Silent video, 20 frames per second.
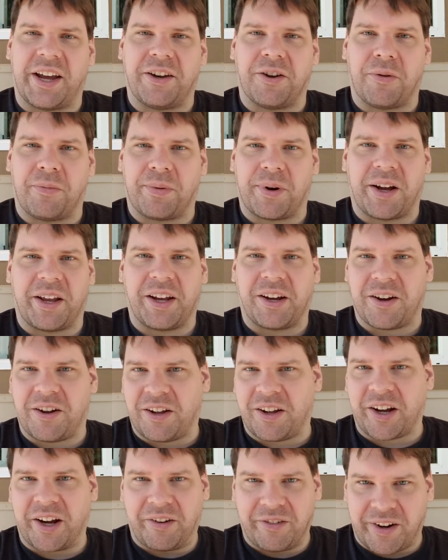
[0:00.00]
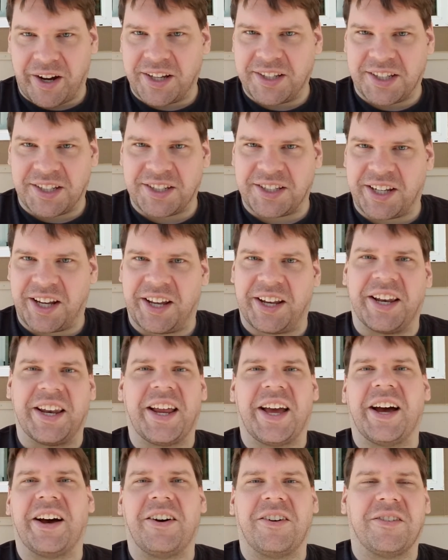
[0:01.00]
they'll probably call it like Ryzen 10
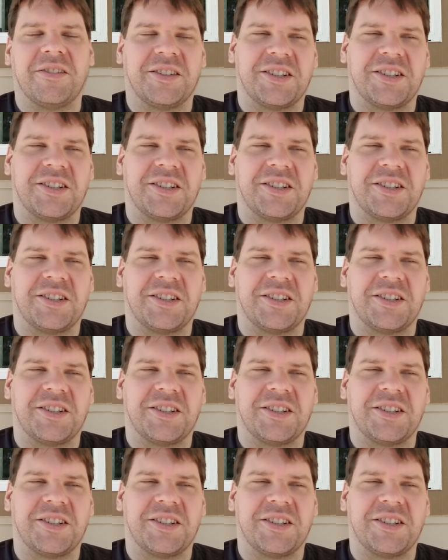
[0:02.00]
now,